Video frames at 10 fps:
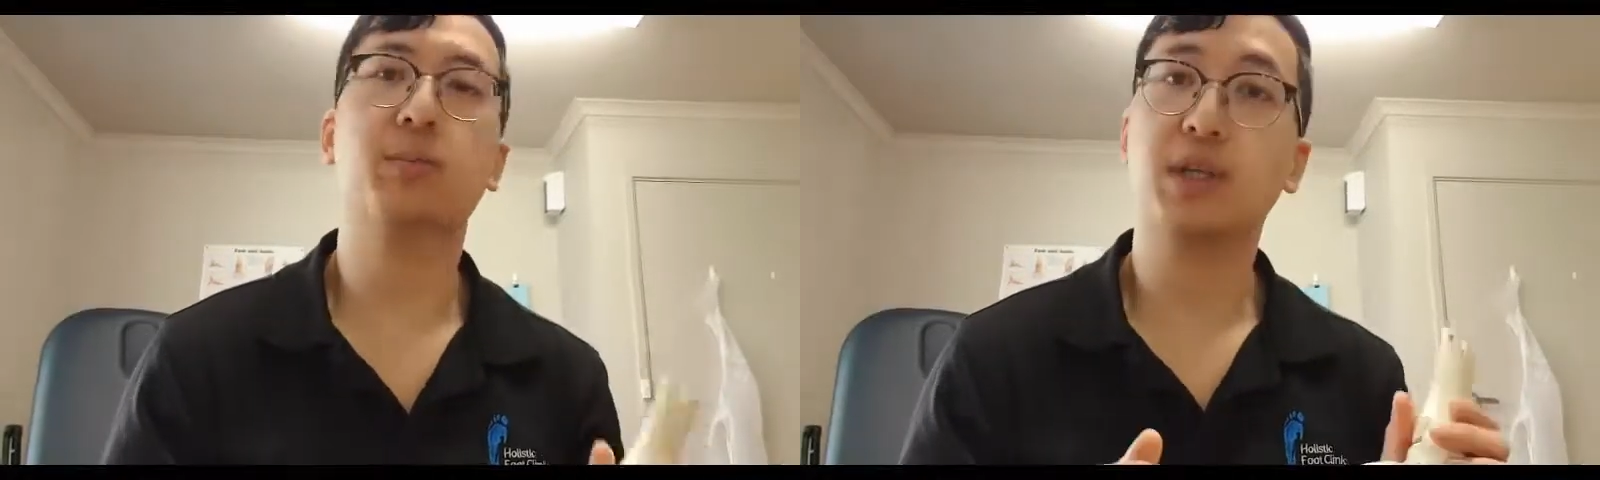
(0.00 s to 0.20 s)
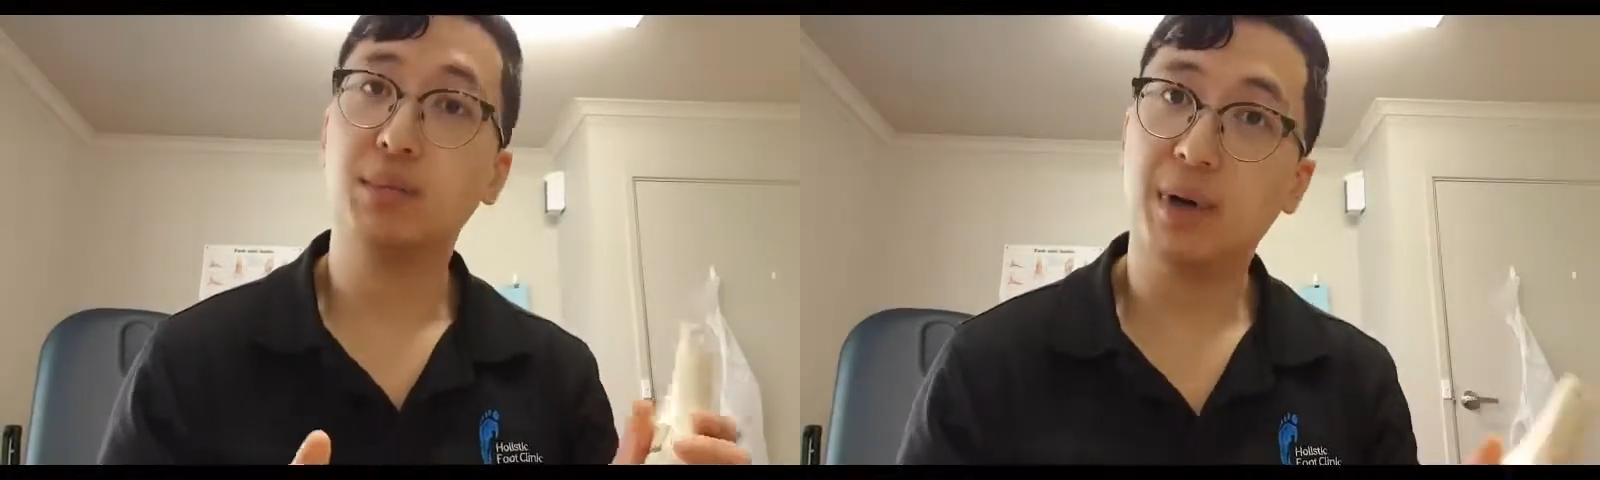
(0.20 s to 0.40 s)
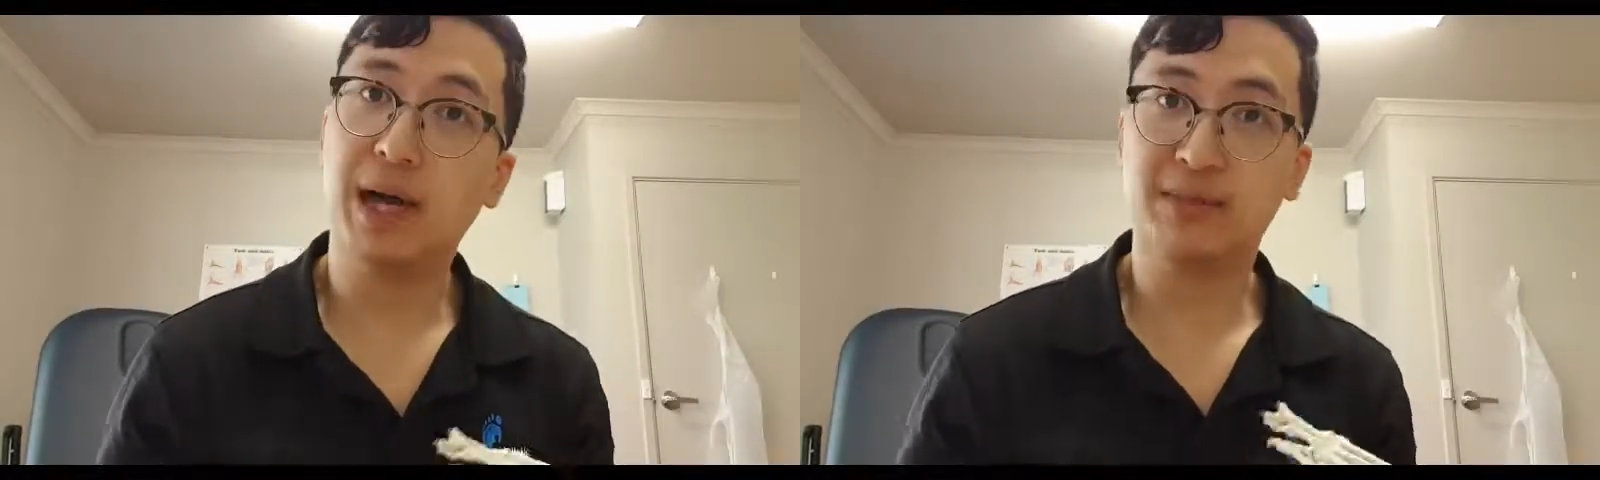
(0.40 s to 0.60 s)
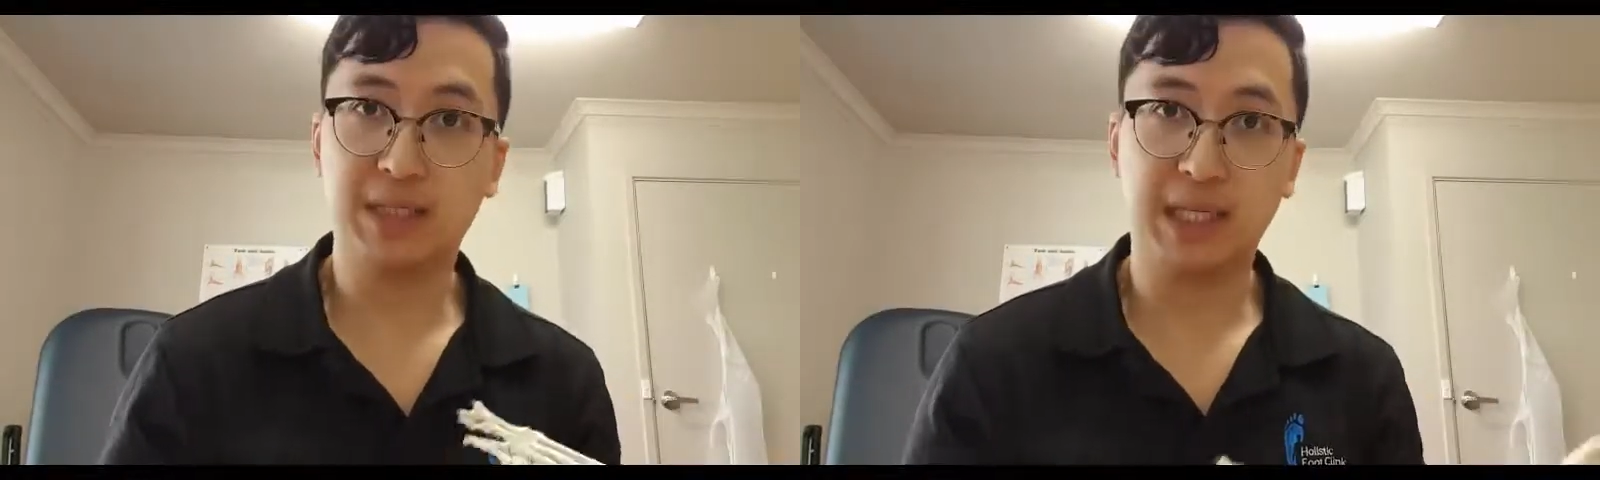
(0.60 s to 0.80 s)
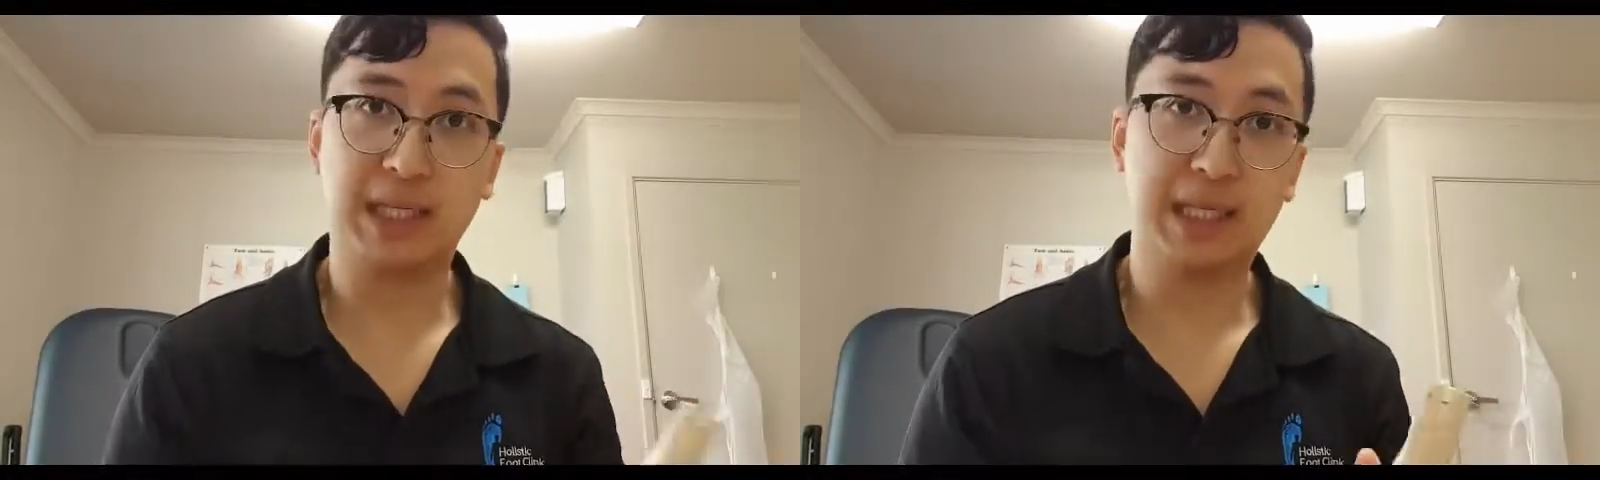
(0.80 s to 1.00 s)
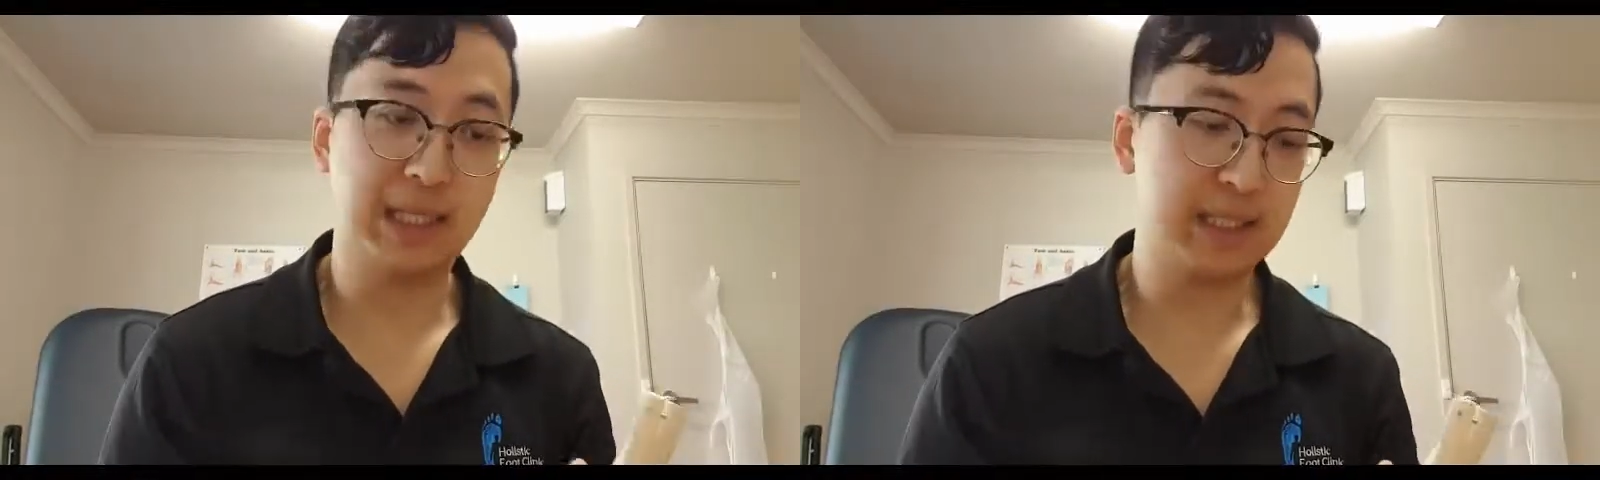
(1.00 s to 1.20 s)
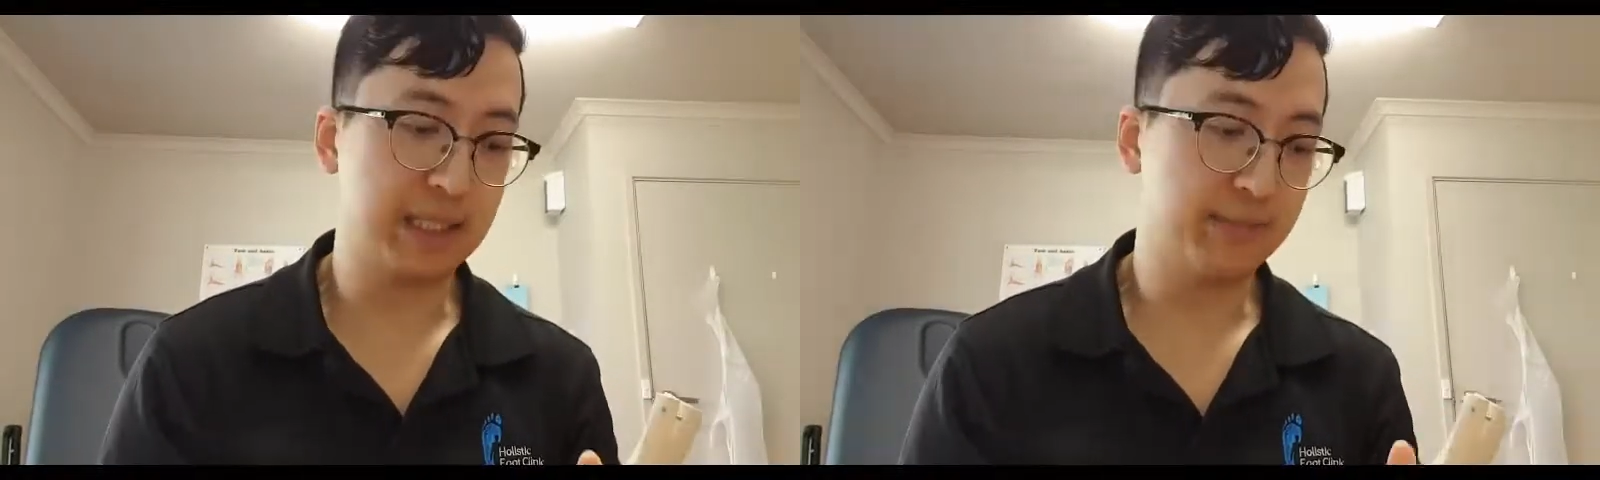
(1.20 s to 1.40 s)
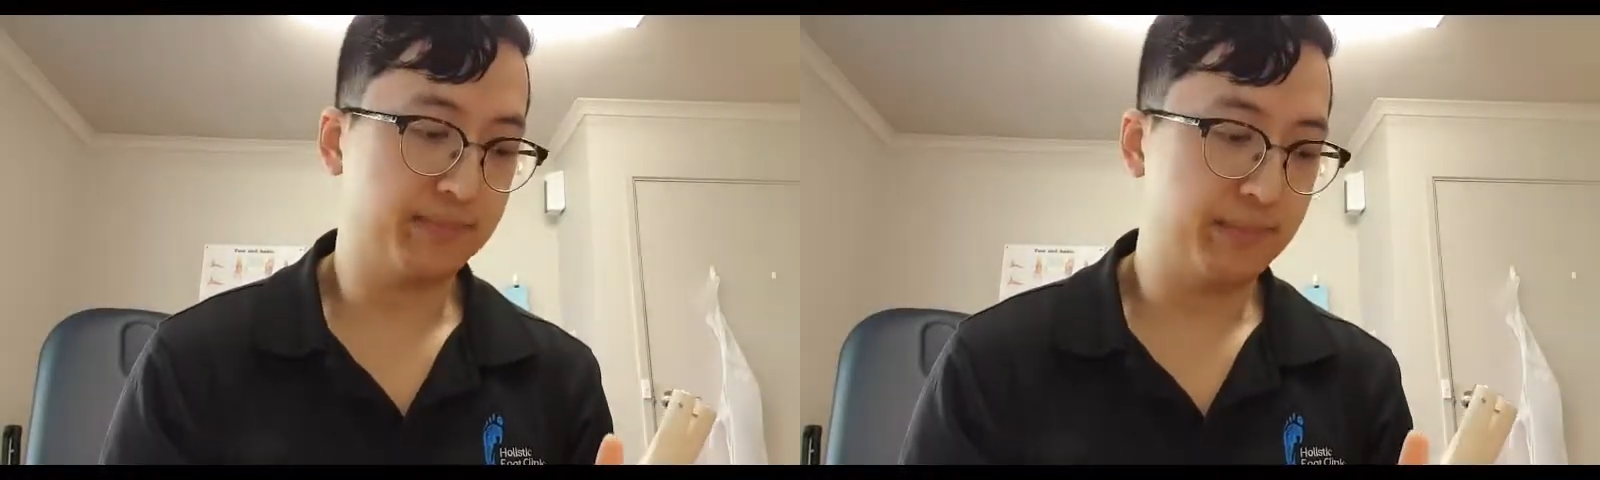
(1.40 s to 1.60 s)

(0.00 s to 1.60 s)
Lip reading: but you might have to take it easy.